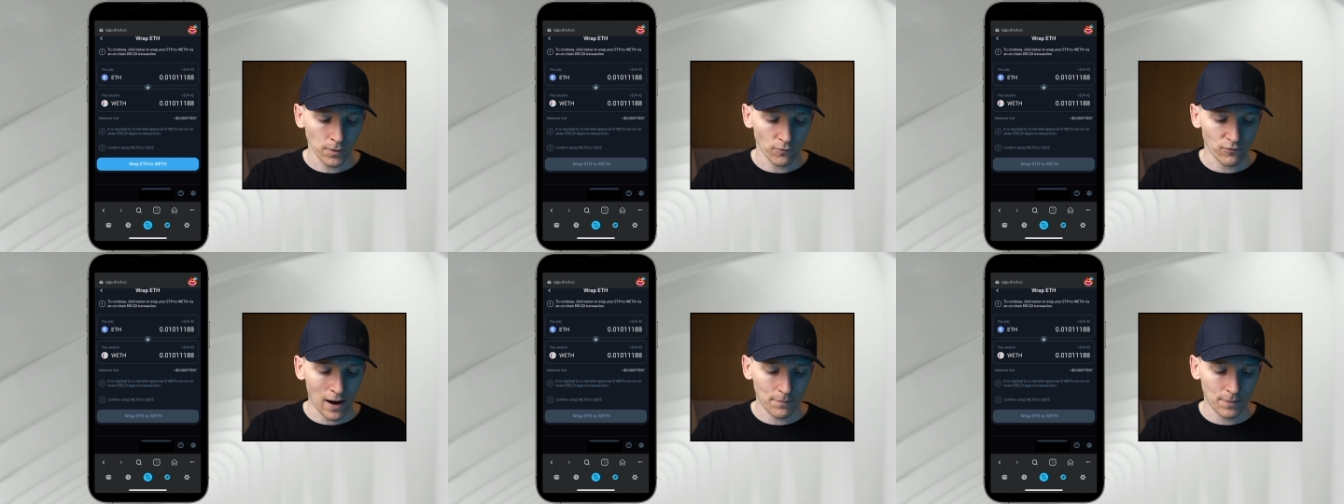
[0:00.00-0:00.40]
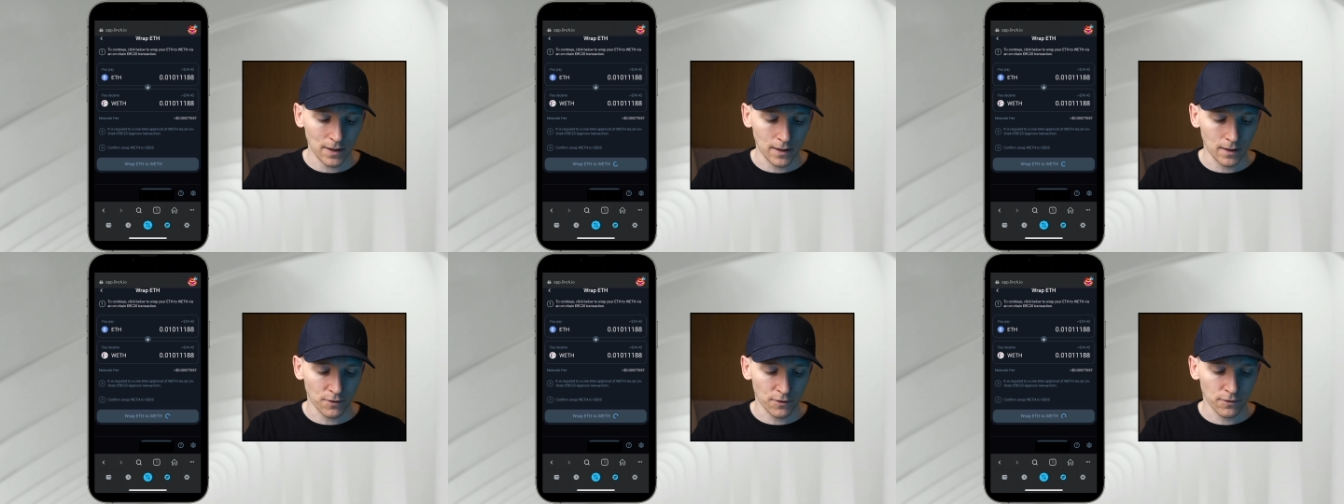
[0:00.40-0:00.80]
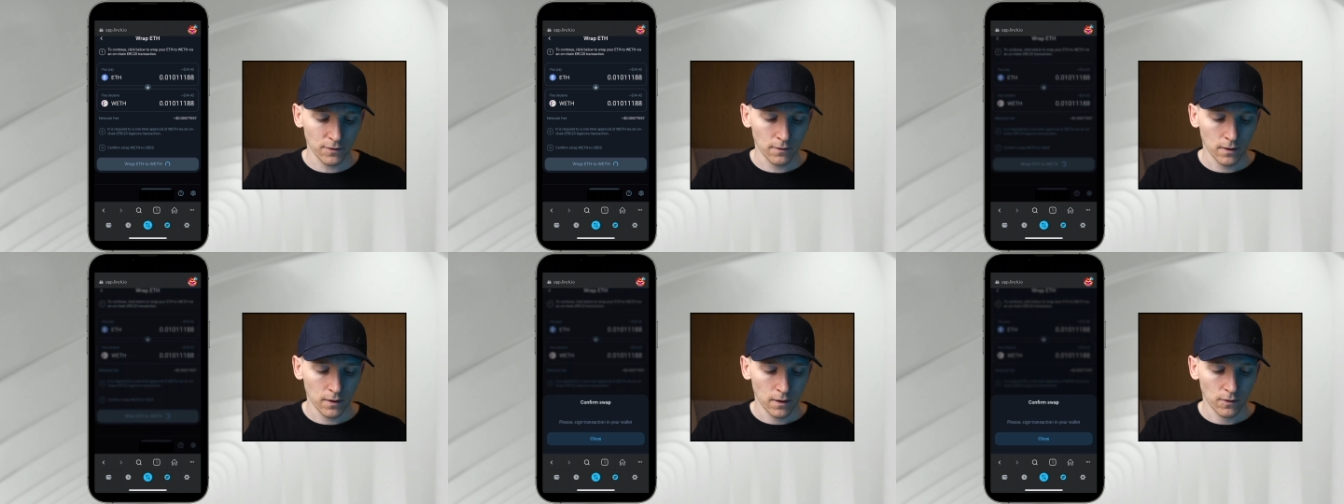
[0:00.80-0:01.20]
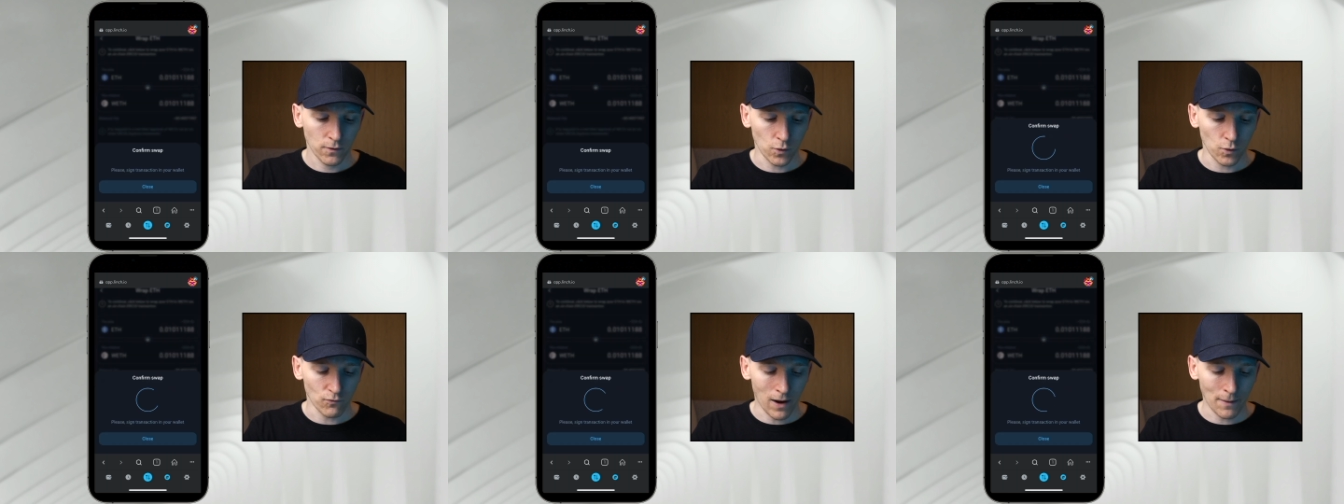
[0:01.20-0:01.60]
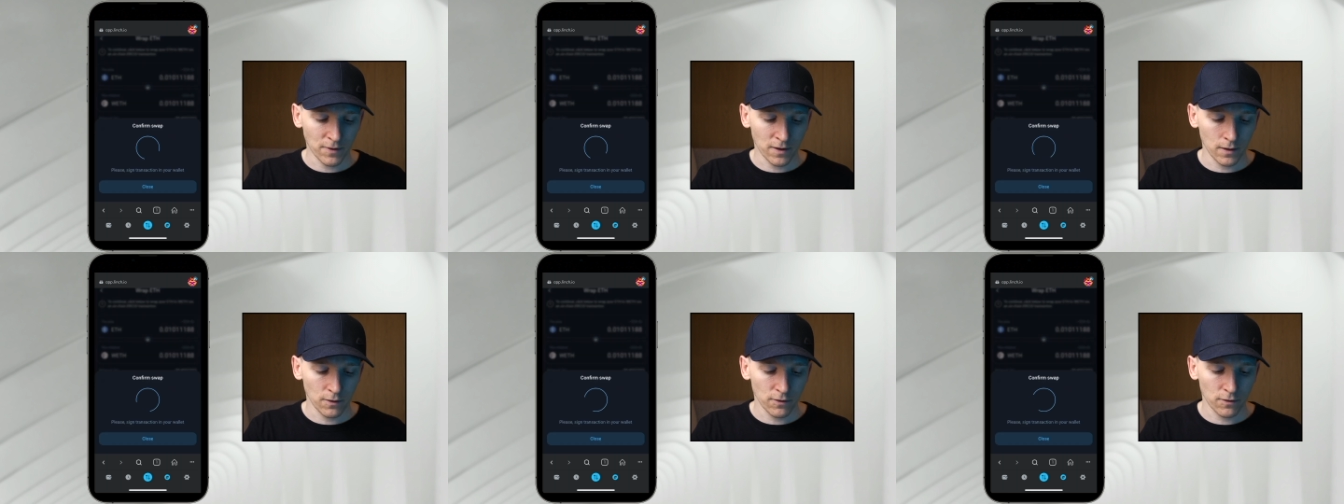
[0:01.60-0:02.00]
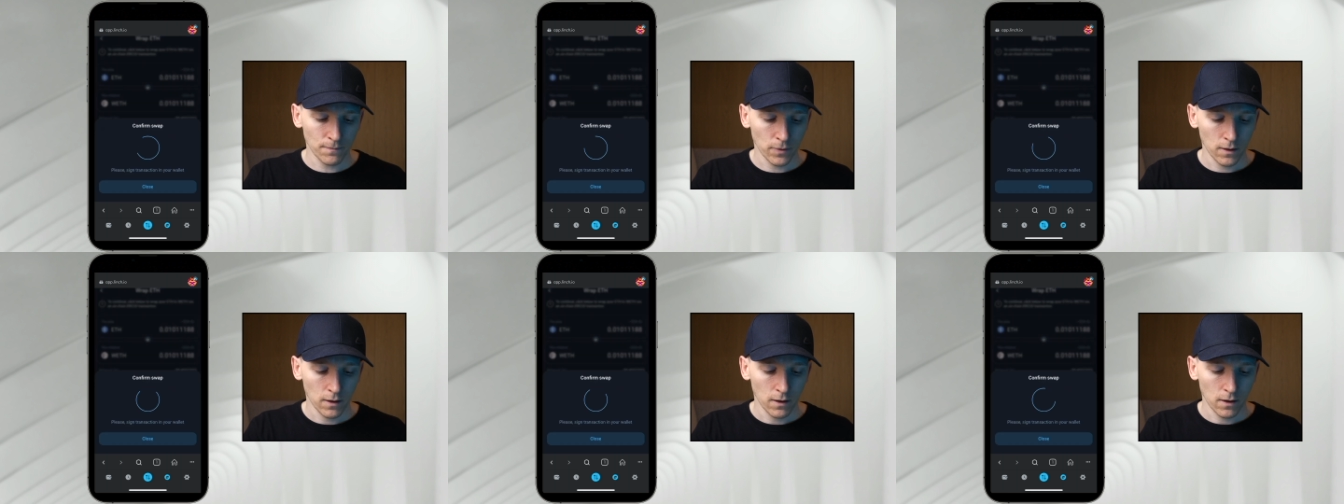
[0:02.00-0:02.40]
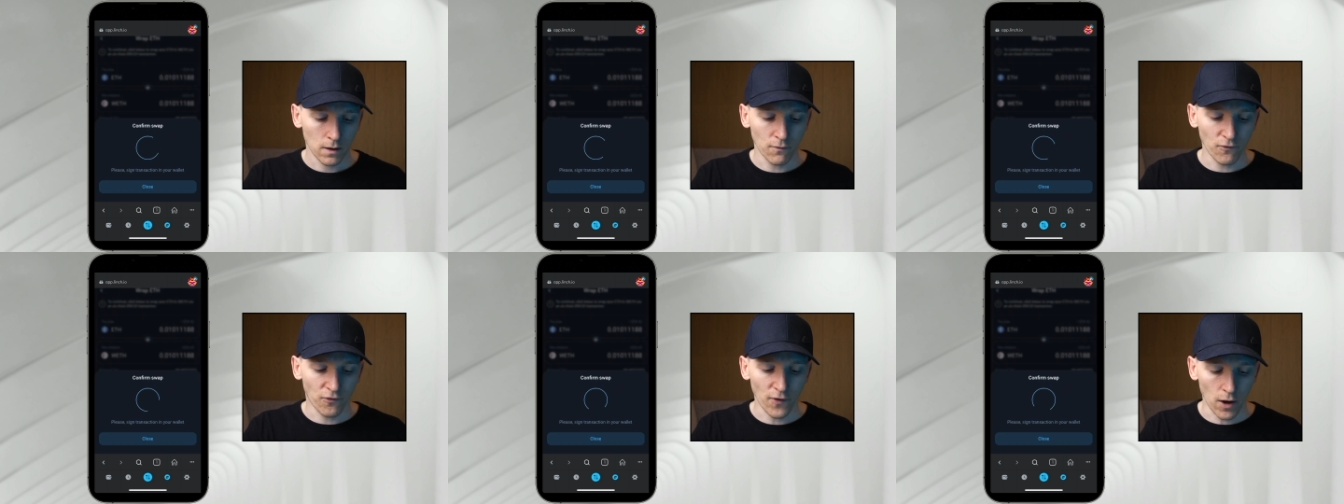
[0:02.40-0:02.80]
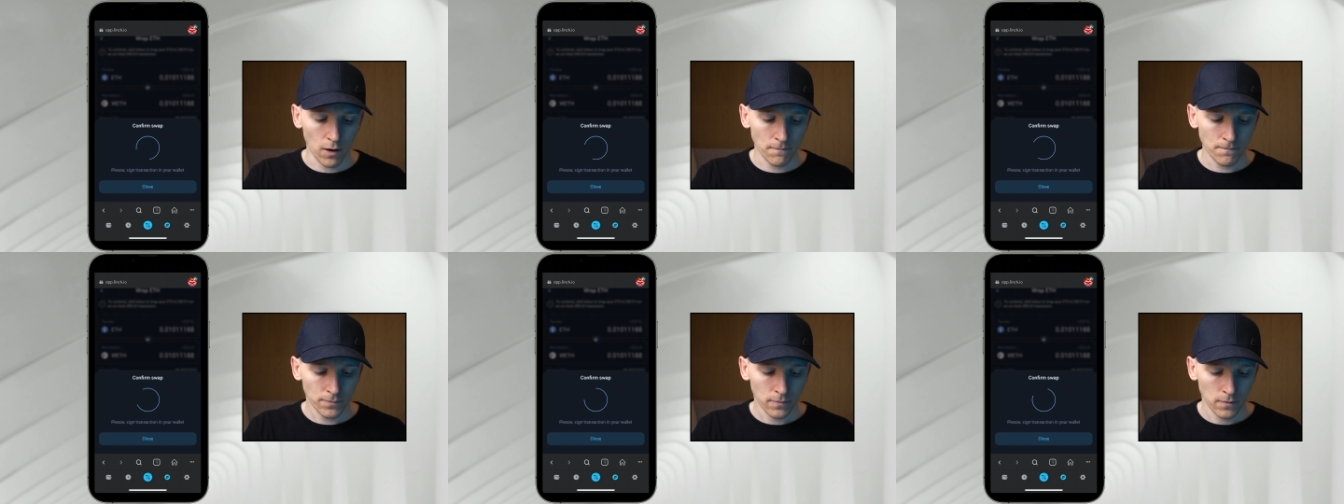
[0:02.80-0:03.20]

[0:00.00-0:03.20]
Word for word: Wrap E T H to wrapped E T H, confirm,